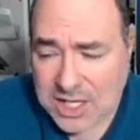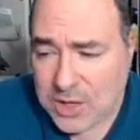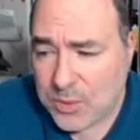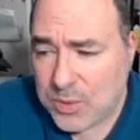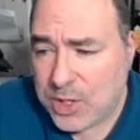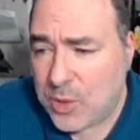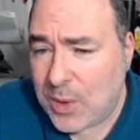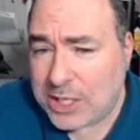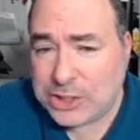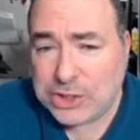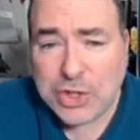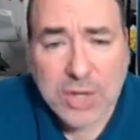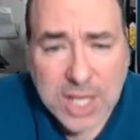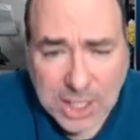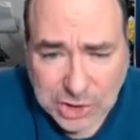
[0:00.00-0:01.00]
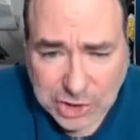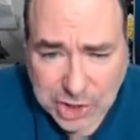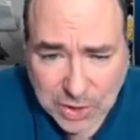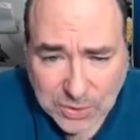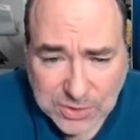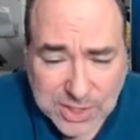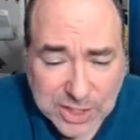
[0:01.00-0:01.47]
When you watch cooking
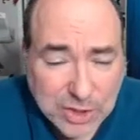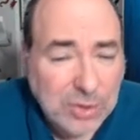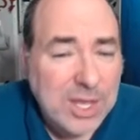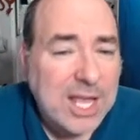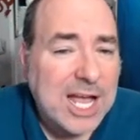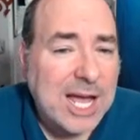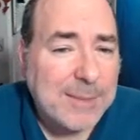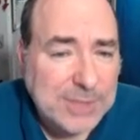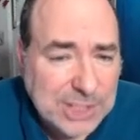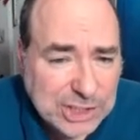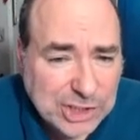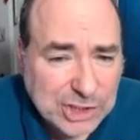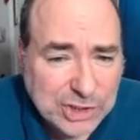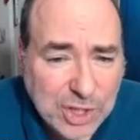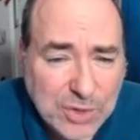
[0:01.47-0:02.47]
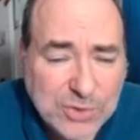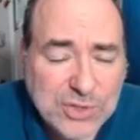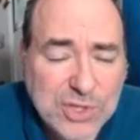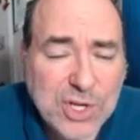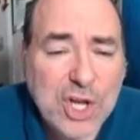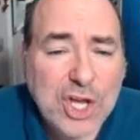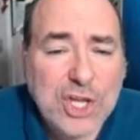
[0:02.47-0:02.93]
shows, like cooking competition shows,
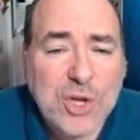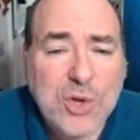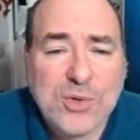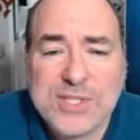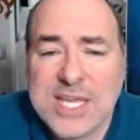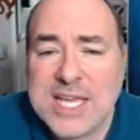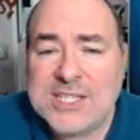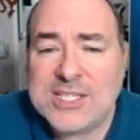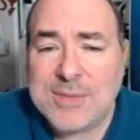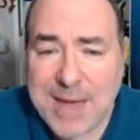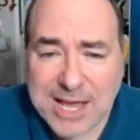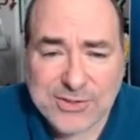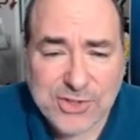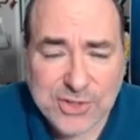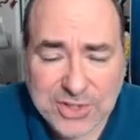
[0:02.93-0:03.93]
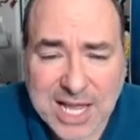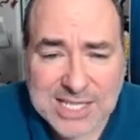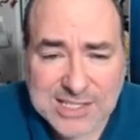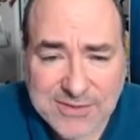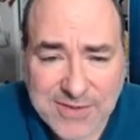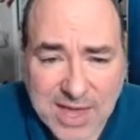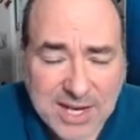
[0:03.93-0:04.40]
you see is a
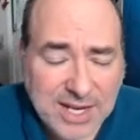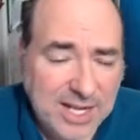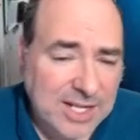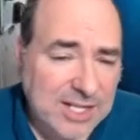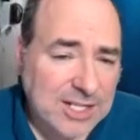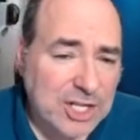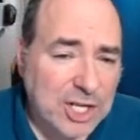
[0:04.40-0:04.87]
masterclass of editing.